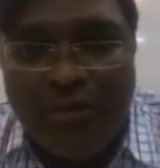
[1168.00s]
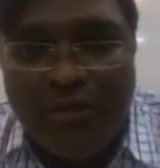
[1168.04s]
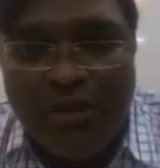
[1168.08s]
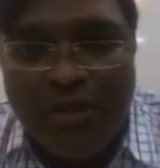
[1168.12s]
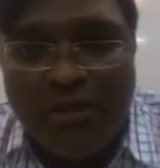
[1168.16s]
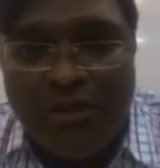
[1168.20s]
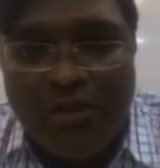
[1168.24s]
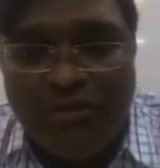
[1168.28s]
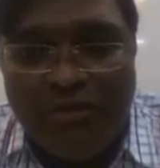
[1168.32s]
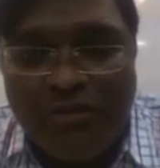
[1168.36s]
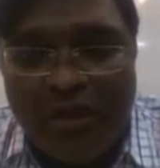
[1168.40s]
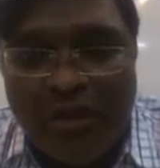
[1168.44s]
is
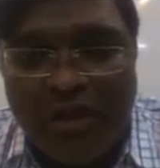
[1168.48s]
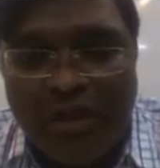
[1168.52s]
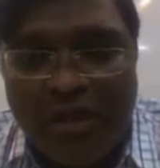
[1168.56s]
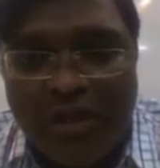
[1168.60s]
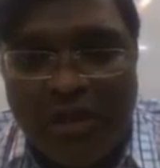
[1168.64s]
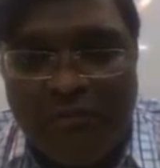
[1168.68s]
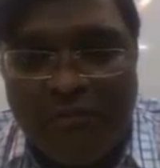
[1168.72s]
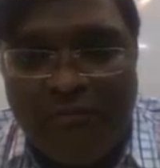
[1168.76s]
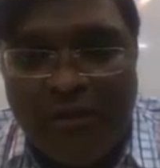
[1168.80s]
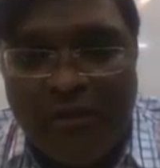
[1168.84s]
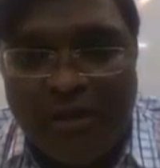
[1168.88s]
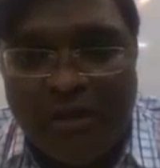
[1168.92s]
also getting
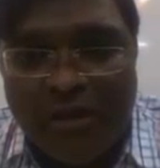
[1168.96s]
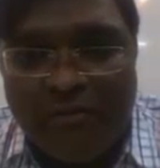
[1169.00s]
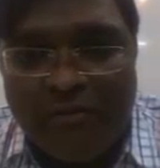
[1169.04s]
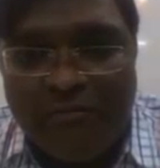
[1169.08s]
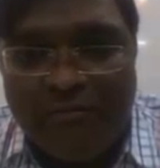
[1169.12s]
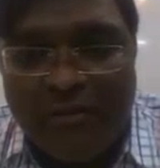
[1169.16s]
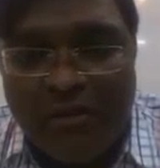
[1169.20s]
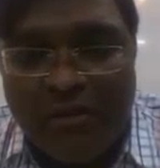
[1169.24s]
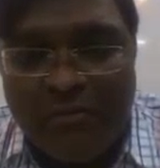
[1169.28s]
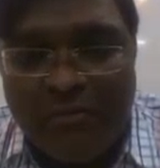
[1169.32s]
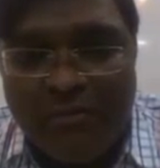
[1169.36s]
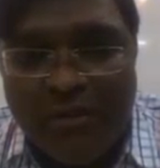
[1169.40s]
reflected
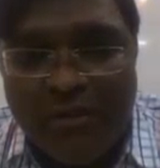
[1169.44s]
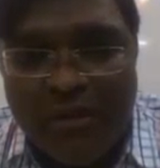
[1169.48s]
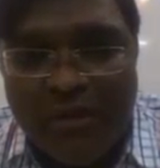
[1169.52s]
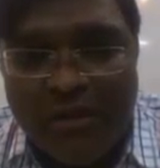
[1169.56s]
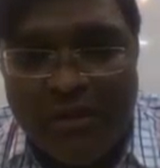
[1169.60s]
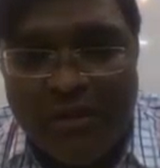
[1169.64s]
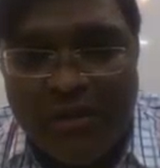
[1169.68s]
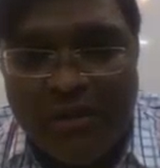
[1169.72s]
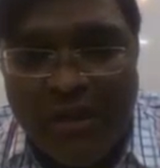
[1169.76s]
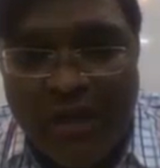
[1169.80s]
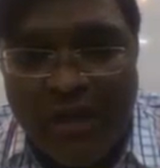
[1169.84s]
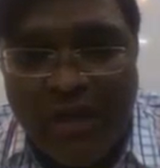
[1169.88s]
from
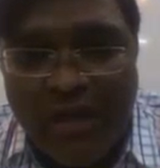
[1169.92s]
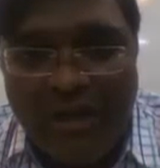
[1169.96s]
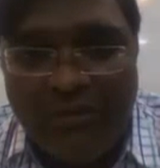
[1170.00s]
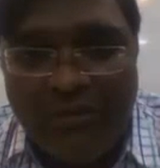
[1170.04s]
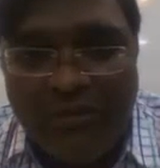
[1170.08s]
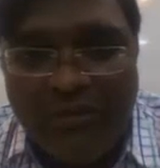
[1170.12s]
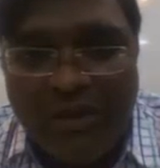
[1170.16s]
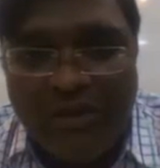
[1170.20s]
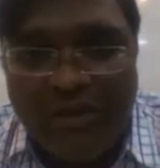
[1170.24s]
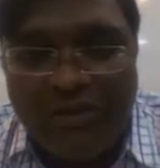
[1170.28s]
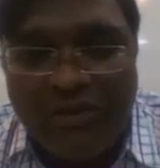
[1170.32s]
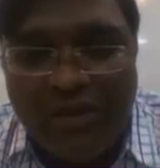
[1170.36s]
rarer to
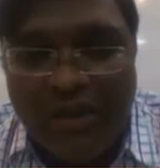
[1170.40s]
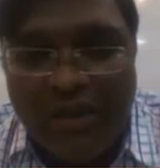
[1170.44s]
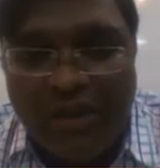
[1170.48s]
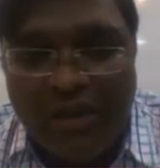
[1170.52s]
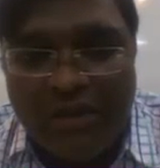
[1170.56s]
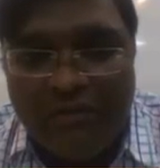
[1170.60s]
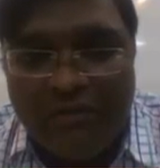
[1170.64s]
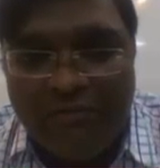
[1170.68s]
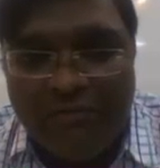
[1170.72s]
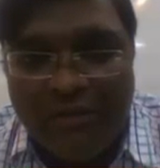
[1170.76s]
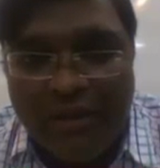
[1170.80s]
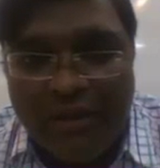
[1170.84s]
denser
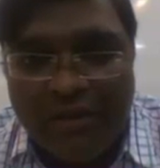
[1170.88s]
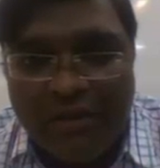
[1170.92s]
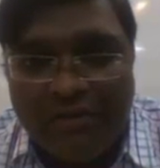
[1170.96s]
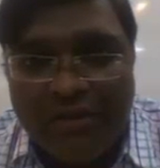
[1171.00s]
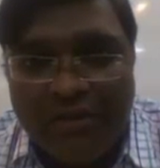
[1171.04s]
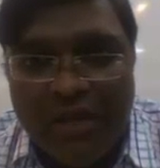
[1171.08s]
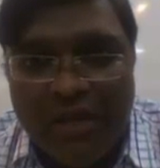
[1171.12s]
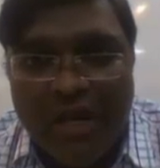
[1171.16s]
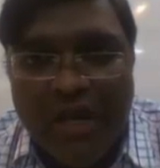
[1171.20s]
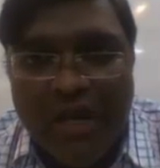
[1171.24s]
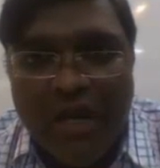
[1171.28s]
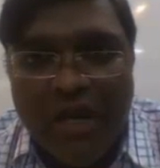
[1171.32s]
interface.
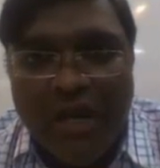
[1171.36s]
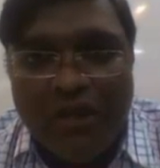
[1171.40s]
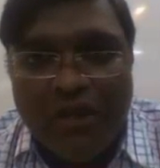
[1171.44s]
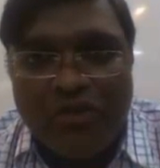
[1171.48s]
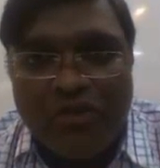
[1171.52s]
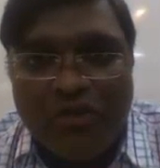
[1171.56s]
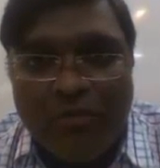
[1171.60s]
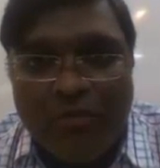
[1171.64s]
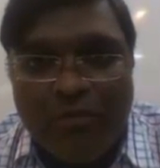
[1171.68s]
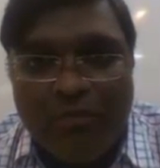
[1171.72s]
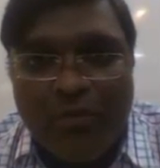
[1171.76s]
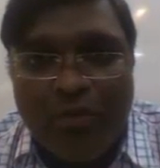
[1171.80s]

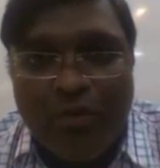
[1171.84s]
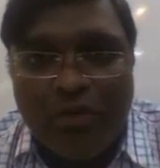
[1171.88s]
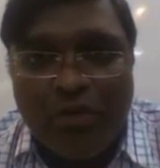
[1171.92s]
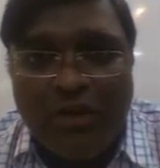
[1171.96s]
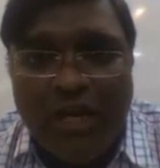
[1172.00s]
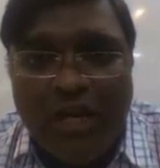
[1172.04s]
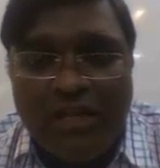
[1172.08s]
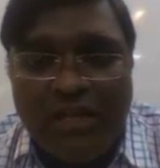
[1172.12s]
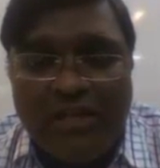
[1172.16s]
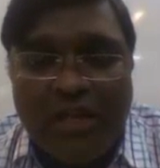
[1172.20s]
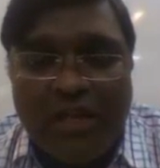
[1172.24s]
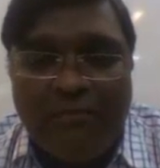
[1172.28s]
So both
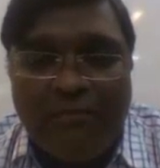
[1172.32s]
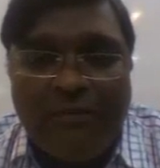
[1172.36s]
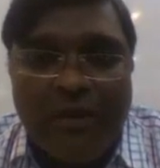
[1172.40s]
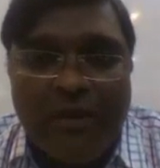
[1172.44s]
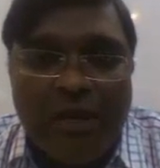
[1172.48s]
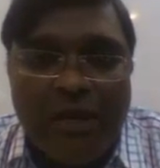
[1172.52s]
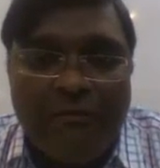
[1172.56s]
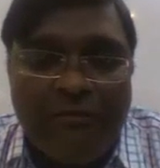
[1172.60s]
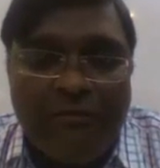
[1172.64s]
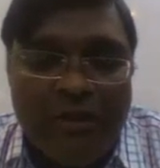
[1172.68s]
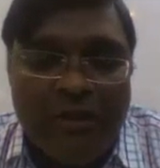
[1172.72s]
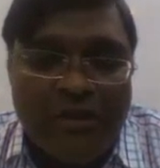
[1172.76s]
are suffering
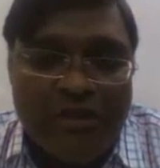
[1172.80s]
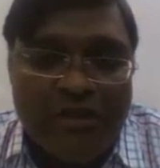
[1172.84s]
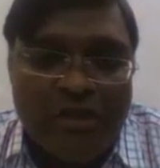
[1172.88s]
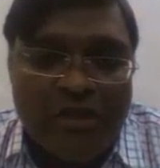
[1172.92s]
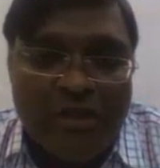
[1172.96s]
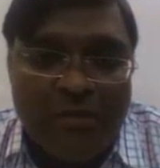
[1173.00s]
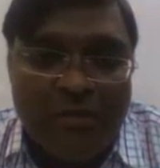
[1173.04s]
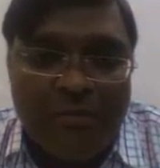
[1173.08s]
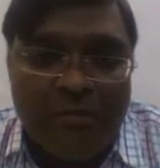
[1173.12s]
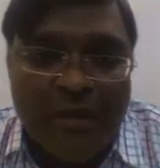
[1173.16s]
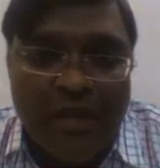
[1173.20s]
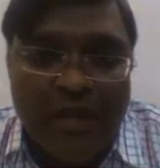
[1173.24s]
a phase change
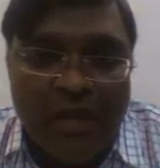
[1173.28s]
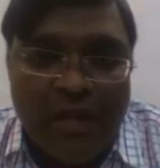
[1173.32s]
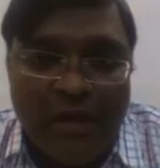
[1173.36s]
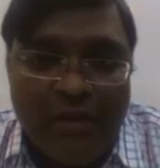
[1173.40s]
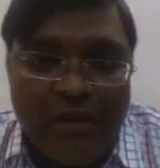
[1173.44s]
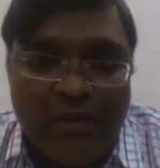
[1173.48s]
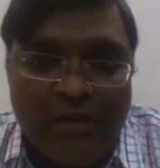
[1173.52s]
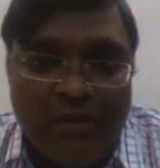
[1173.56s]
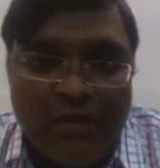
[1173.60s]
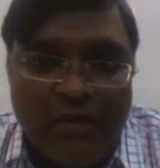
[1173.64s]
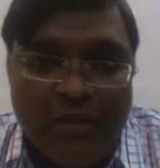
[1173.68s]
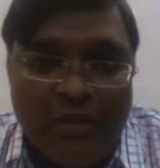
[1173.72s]
of pi.
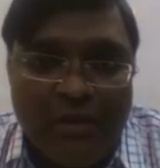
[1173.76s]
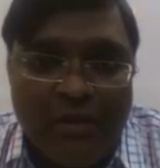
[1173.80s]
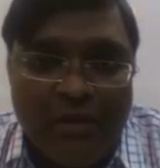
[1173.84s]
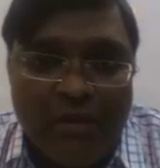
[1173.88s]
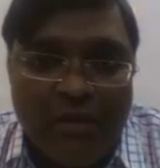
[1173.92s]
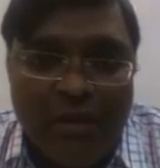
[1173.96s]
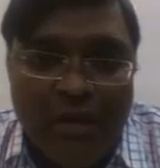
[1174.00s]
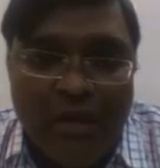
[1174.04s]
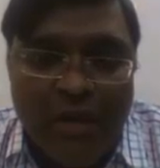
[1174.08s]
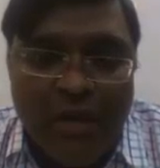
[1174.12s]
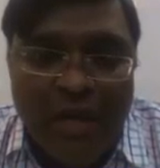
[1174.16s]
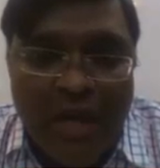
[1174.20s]

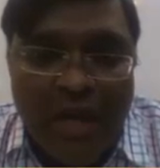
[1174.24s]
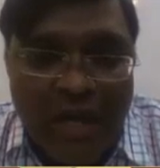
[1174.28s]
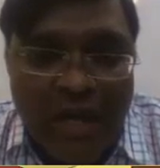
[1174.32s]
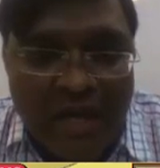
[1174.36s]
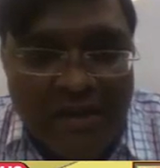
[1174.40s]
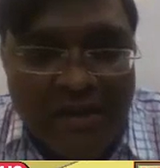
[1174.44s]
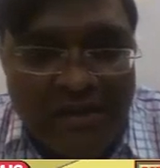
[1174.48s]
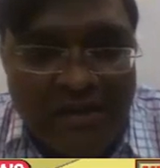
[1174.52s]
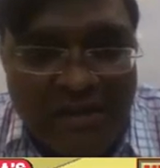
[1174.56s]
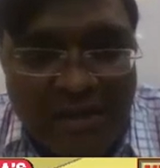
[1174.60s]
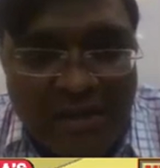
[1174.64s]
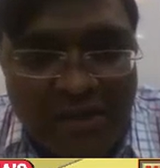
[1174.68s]

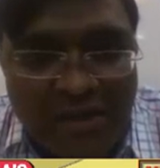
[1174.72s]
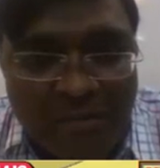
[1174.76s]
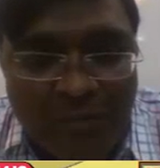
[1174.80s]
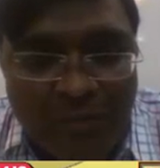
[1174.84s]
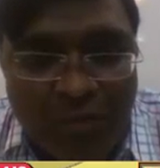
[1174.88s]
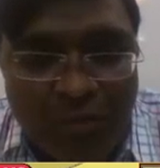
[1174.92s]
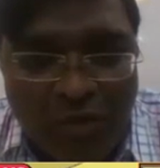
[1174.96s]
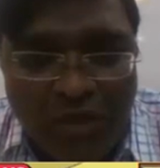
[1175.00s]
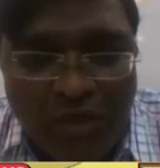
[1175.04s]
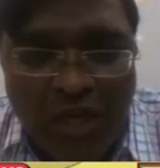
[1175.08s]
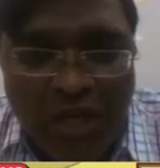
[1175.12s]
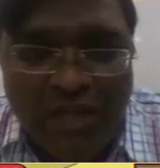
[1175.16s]
And since
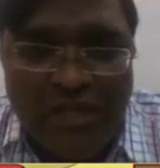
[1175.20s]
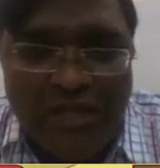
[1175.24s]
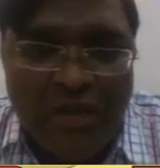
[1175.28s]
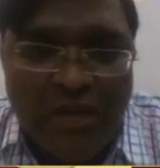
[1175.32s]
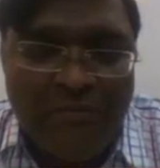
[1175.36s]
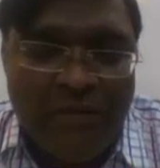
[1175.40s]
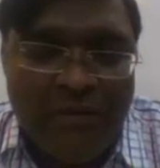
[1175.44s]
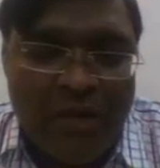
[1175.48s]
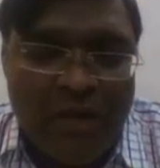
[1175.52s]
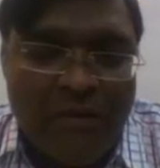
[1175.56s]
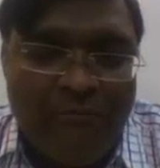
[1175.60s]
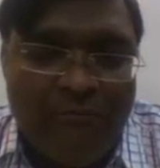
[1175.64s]
both are
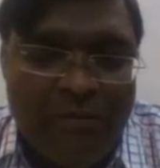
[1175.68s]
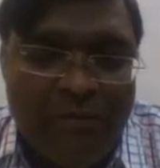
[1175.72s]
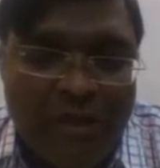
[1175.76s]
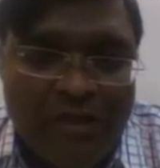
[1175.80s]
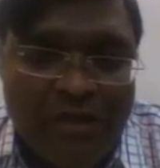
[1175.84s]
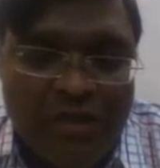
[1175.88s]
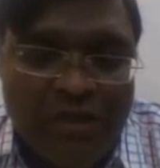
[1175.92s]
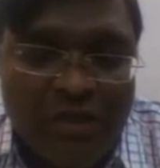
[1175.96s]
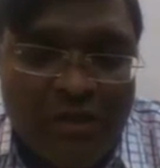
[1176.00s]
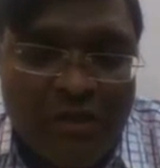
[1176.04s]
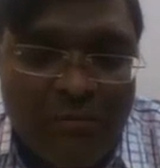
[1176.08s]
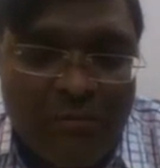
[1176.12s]
suffering a phase
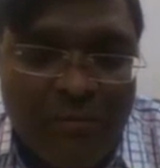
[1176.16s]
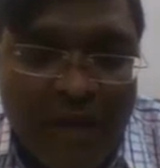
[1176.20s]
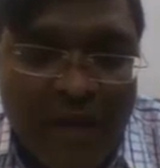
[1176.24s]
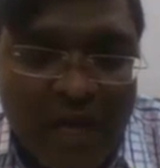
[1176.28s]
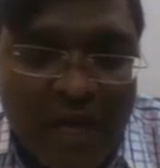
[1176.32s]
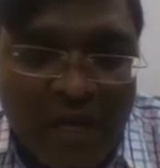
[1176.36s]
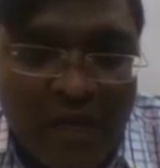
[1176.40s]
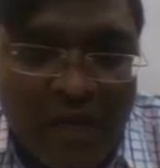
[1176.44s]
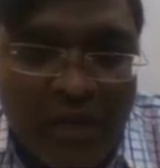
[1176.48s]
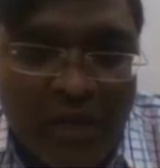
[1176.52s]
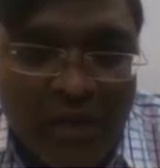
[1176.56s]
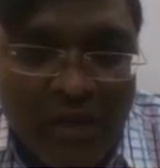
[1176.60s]
change of
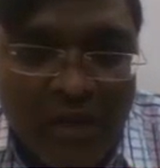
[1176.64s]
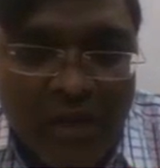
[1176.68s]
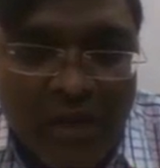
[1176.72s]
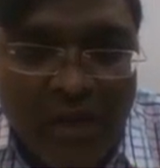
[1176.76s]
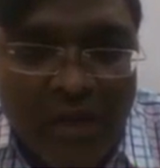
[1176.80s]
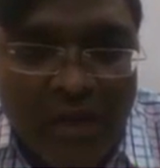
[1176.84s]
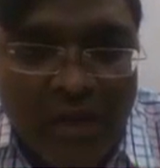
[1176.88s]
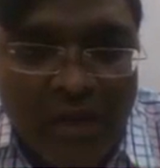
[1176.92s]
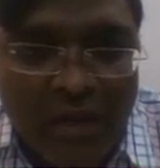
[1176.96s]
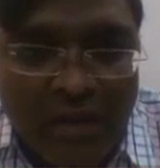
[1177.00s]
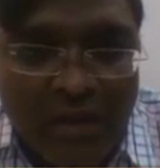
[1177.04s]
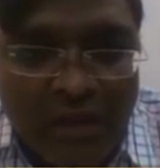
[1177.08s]
pi,
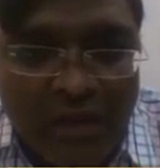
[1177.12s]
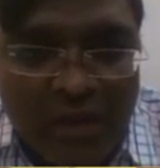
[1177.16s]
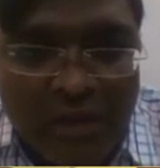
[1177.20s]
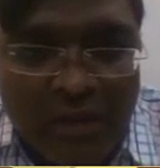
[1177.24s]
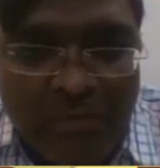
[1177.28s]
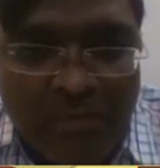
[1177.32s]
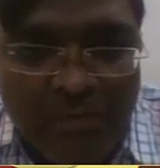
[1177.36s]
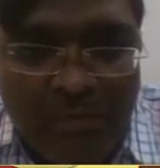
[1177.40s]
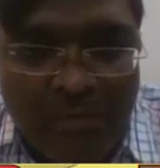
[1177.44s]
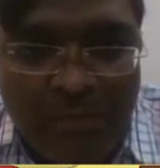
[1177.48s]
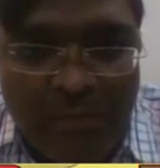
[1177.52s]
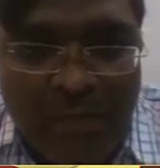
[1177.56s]

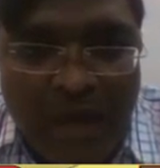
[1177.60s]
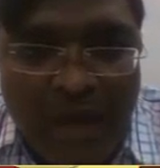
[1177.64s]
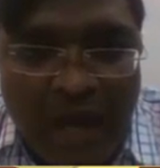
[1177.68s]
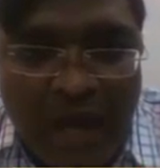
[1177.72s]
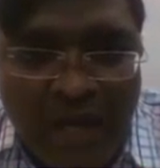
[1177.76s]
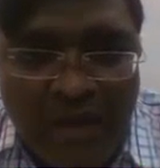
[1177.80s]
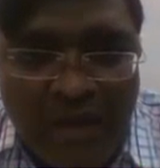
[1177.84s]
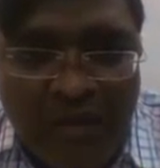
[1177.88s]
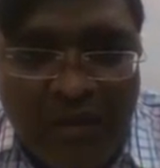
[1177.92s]
their part